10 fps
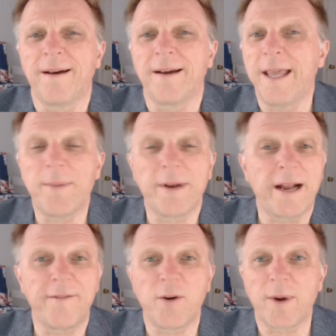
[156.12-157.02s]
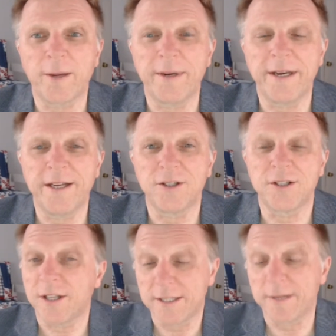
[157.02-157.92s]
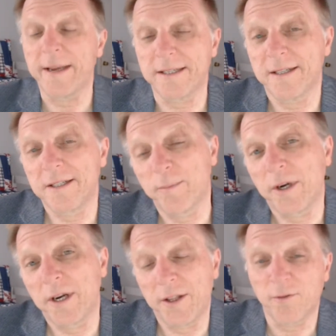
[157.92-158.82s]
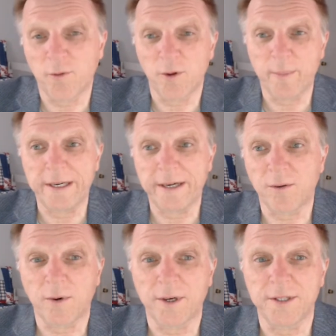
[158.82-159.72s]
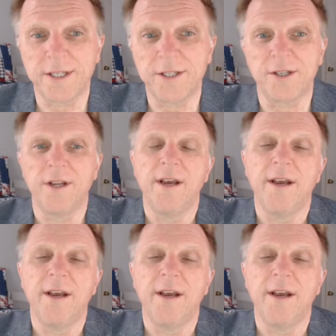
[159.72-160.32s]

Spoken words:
Keep it out of your recommendations, unless it makes sense to put it in there for the particular organization.